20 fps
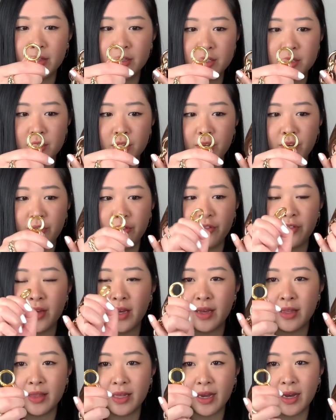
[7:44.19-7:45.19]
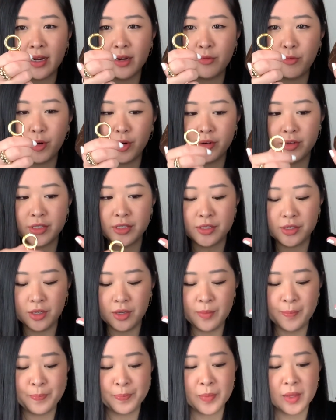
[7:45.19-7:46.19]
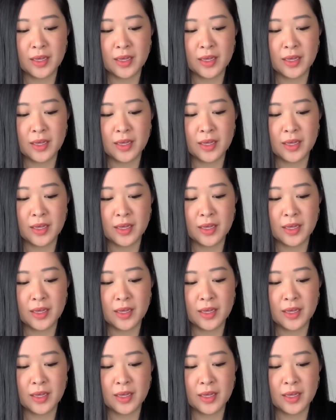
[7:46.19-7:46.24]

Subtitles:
so if that kind of worries you,